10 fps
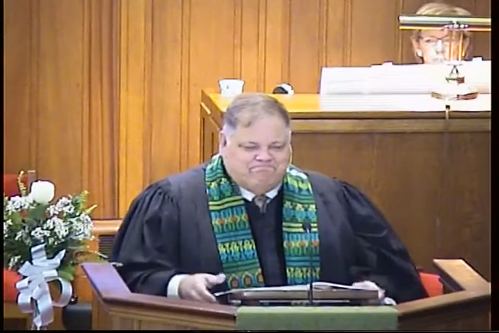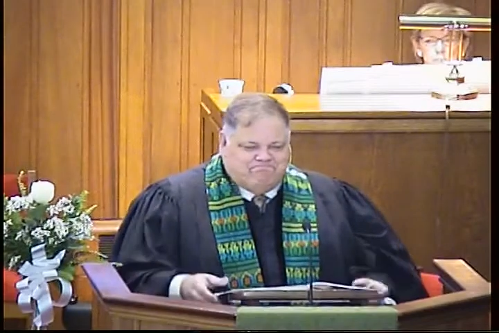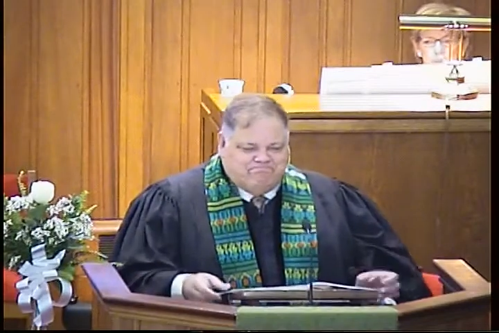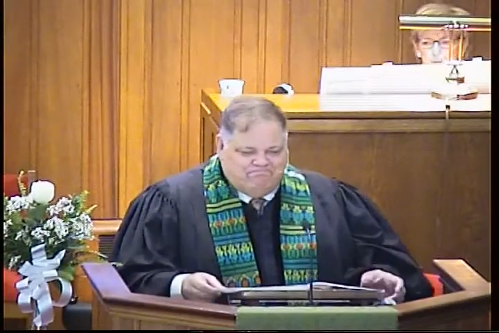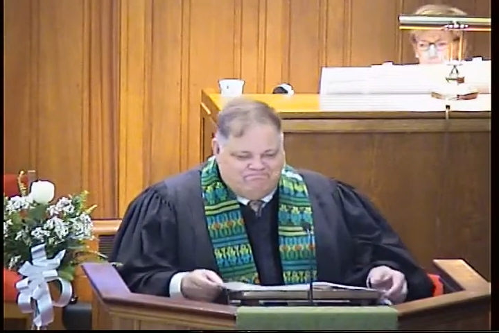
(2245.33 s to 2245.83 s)

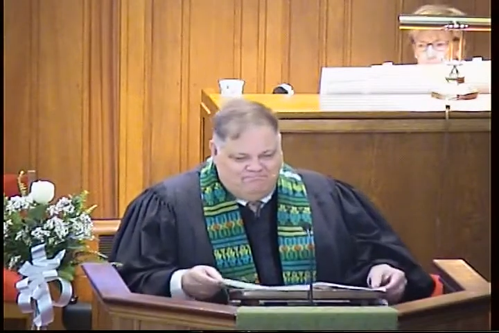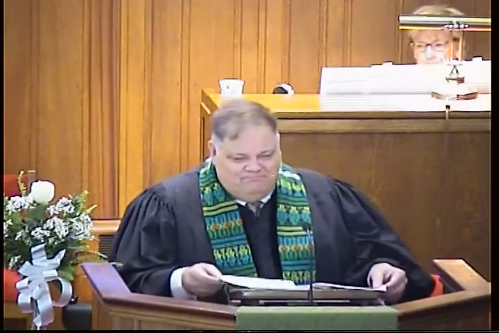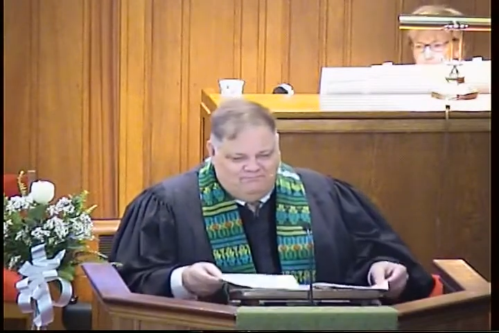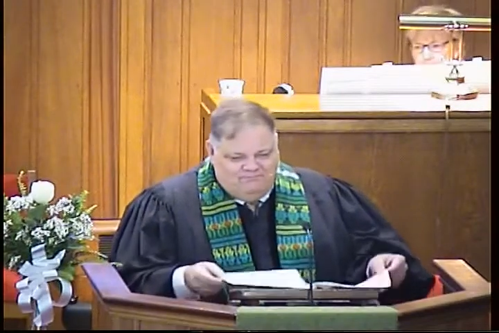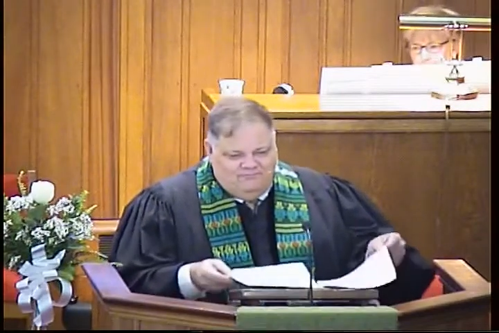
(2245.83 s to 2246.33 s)

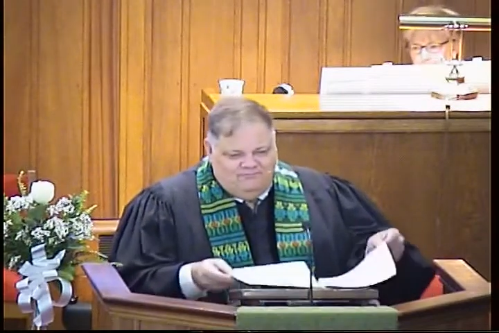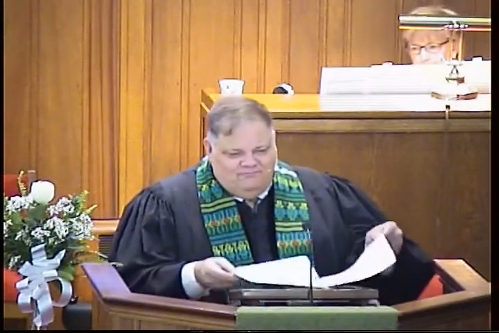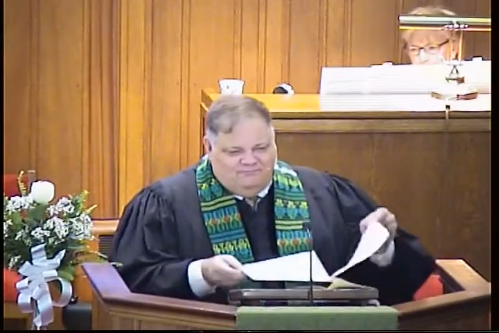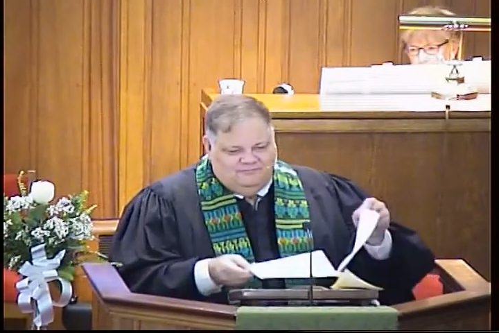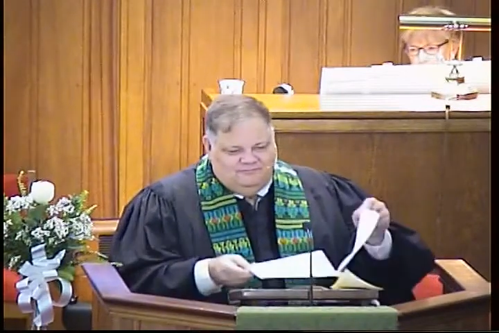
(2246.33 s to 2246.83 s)

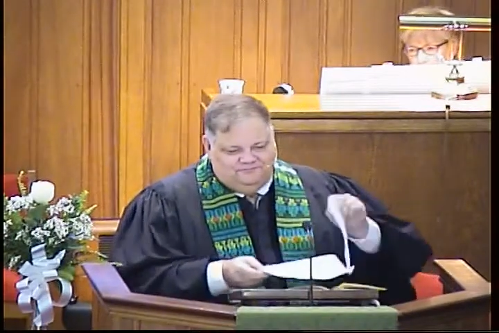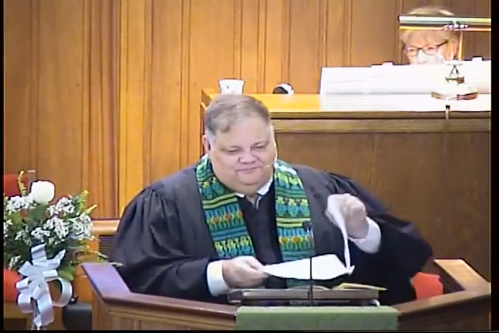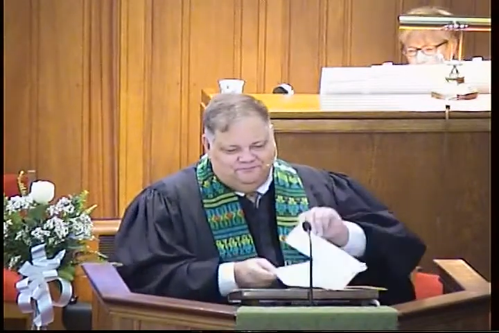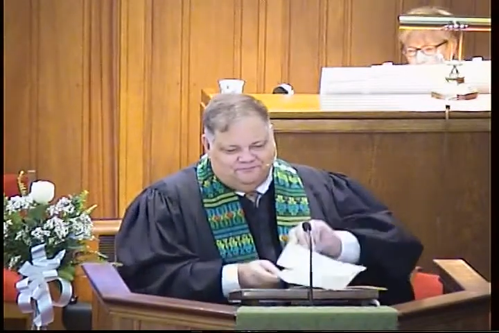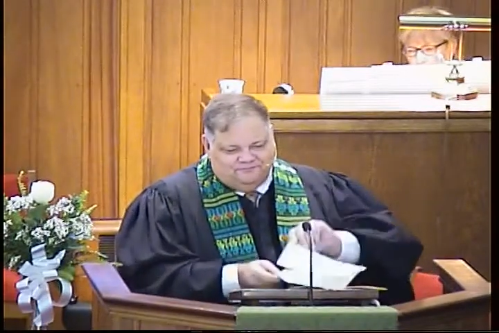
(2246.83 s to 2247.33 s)

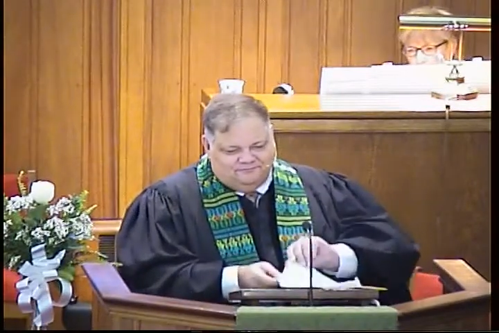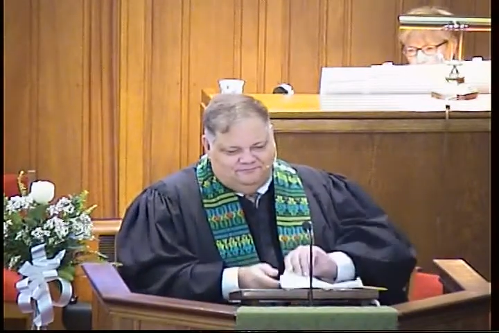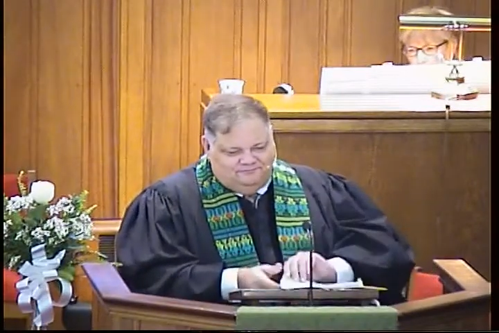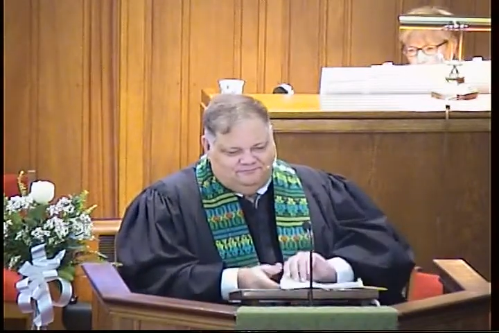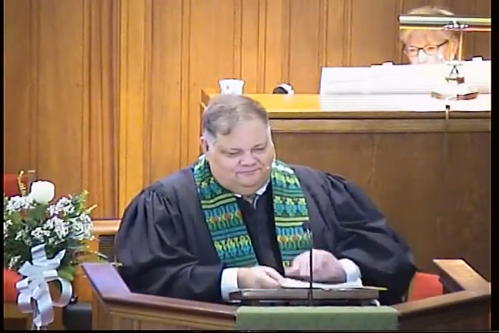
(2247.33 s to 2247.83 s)

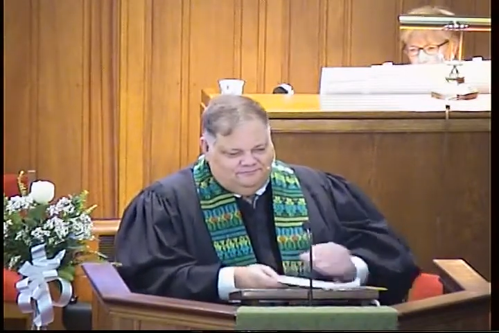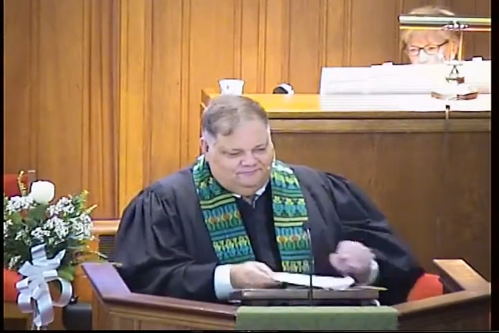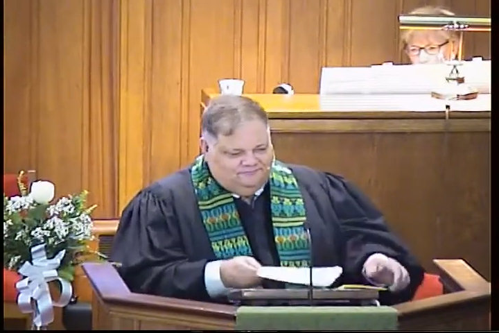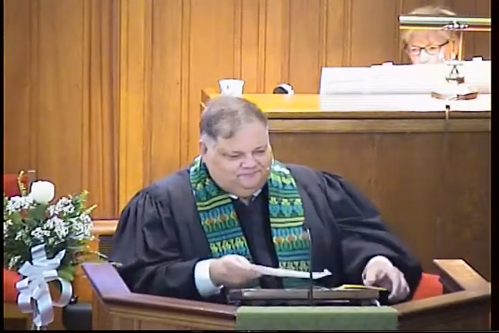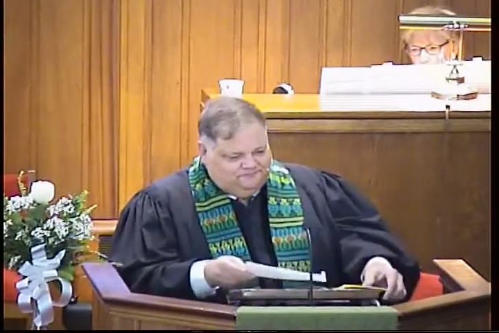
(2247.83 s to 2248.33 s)

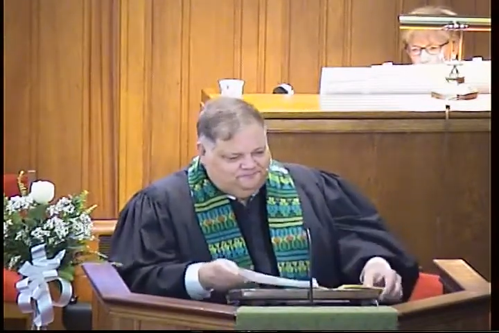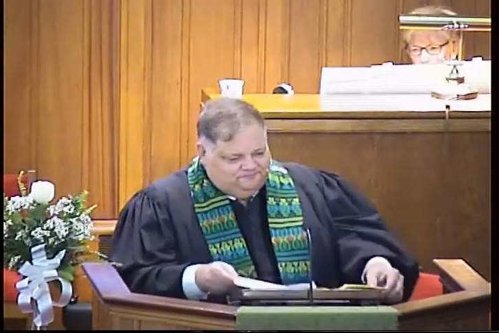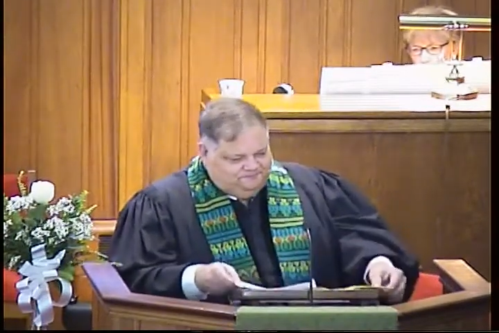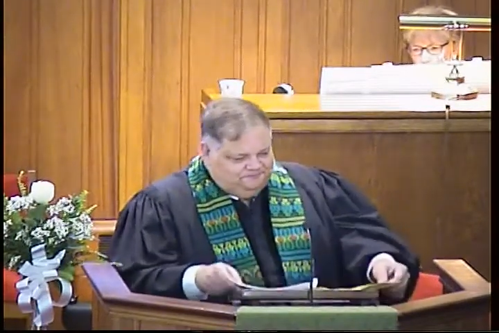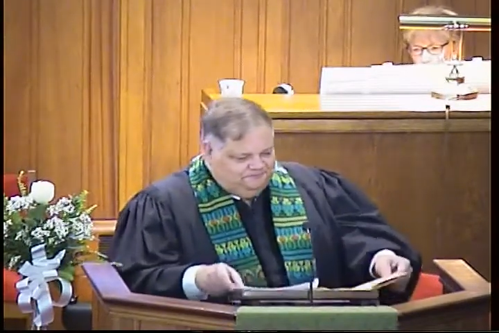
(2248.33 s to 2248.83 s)

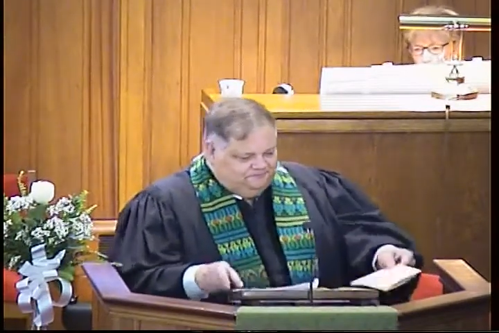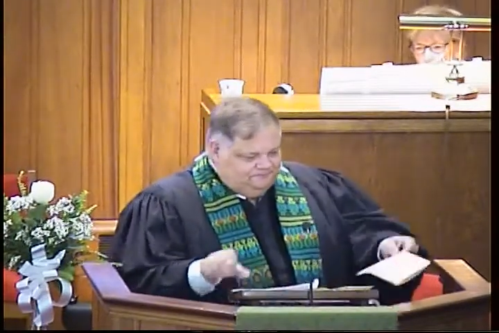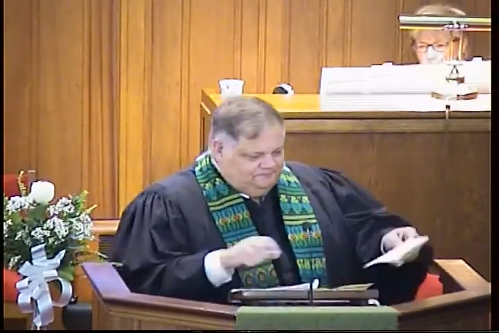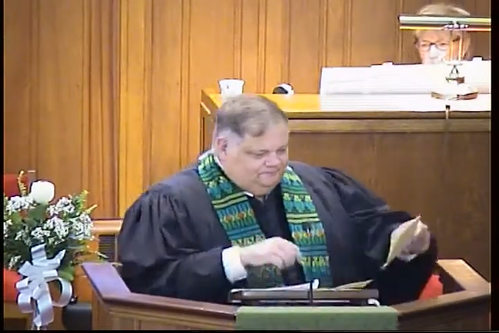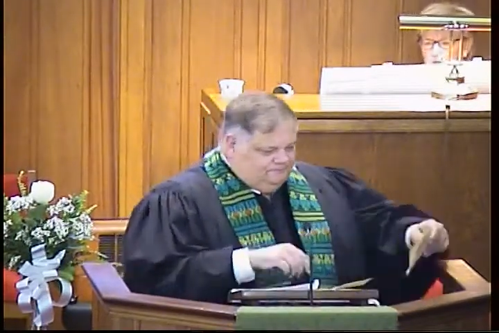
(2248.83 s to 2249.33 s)

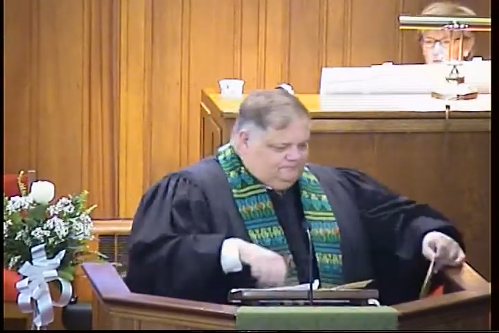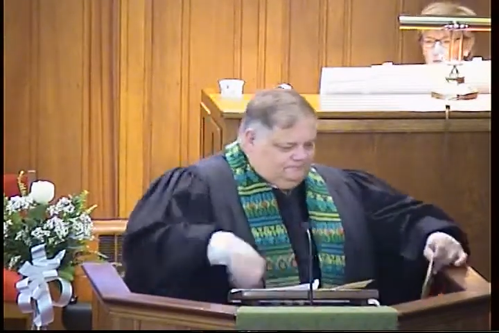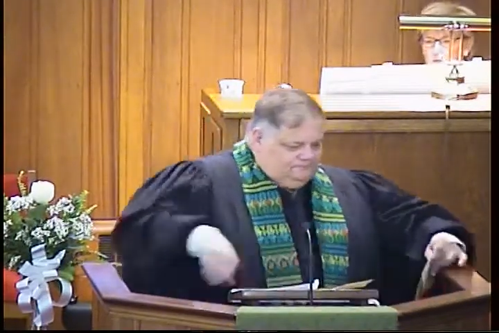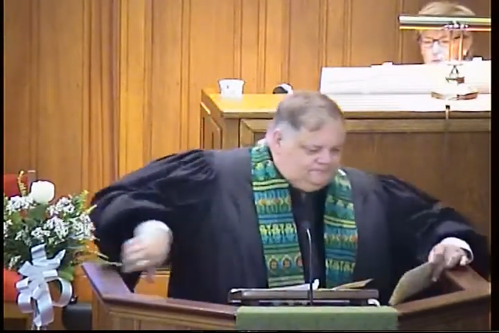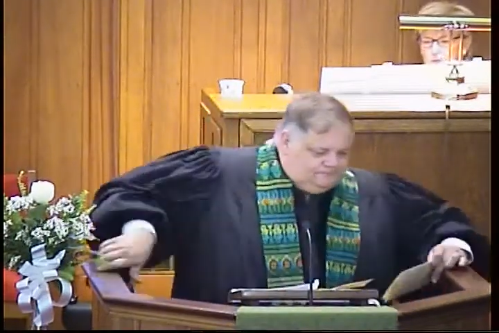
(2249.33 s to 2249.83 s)

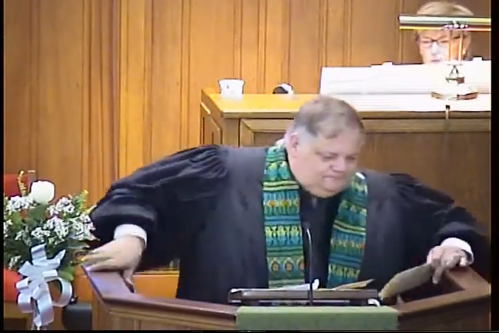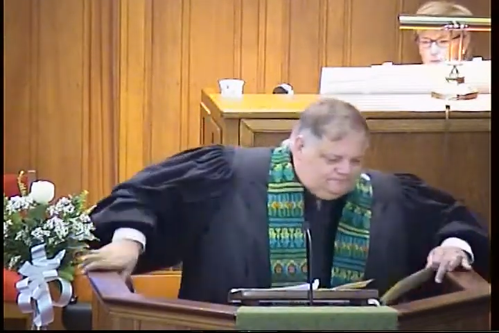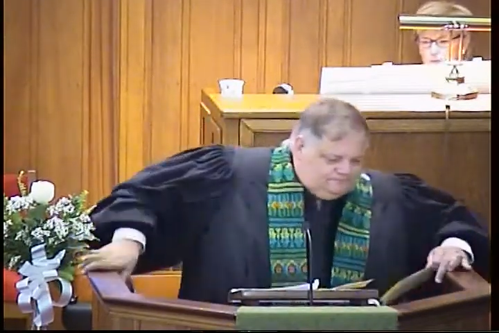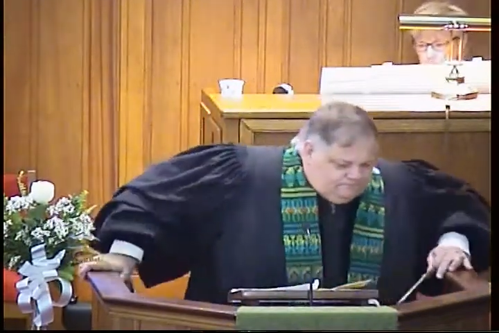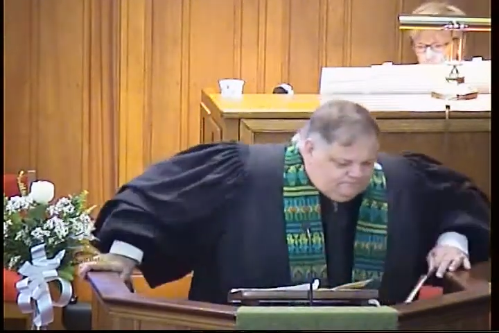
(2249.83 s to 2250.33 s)
Nothing is said.